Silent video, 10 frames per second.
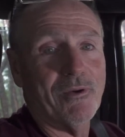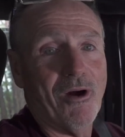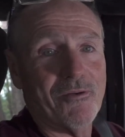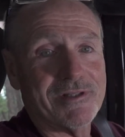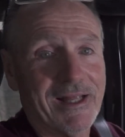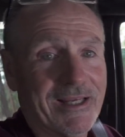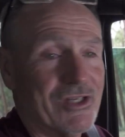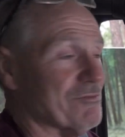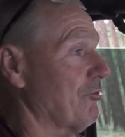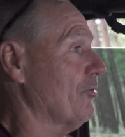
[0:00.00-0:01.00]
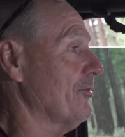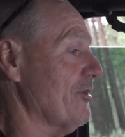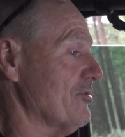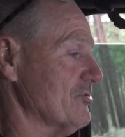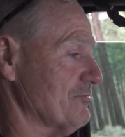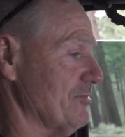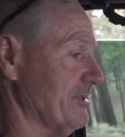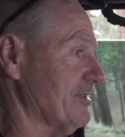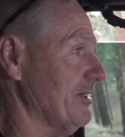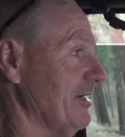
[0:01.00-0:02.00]
We always like exploring those,
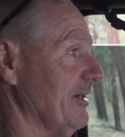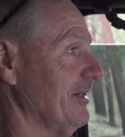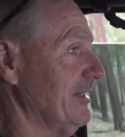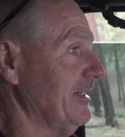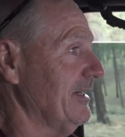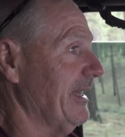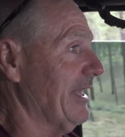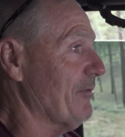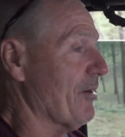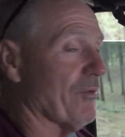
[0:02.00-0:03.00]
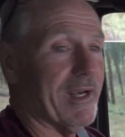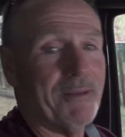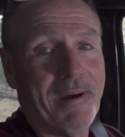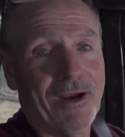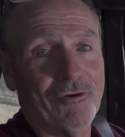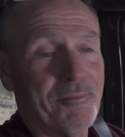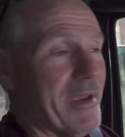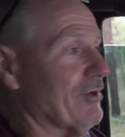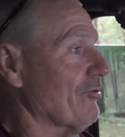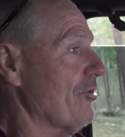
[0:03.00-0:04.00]
but anyway, we're gonna get back on the
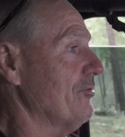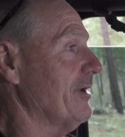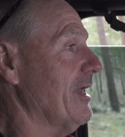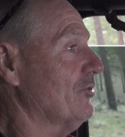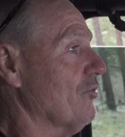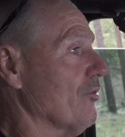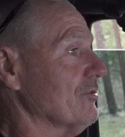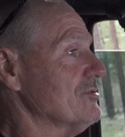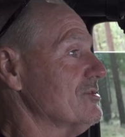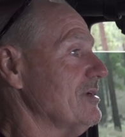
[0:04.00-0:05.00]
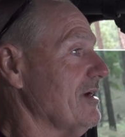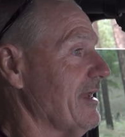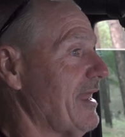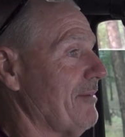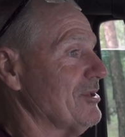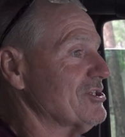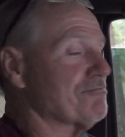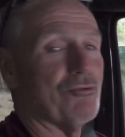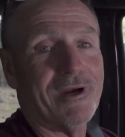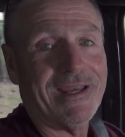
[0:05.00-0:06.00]
main road and head towards Jemez
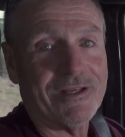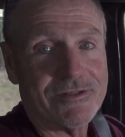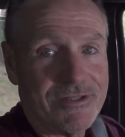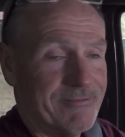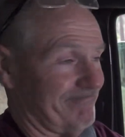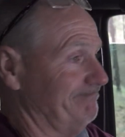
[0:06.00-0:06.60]
Springs.